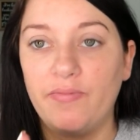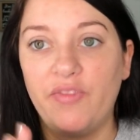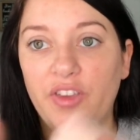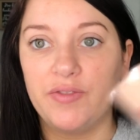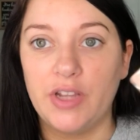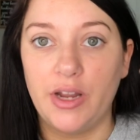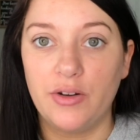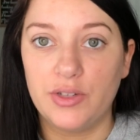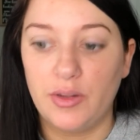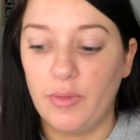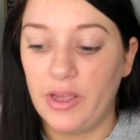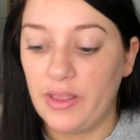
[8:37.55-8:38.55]
15 or
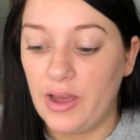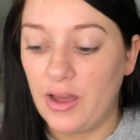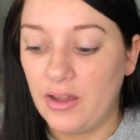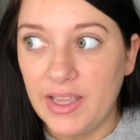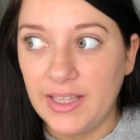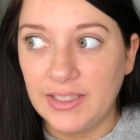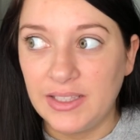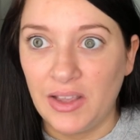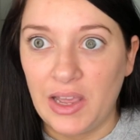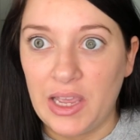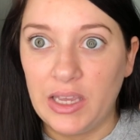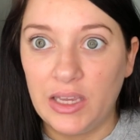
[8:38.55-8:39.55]
something like that, is
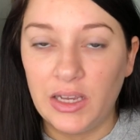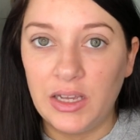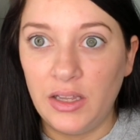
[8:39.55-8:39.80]
like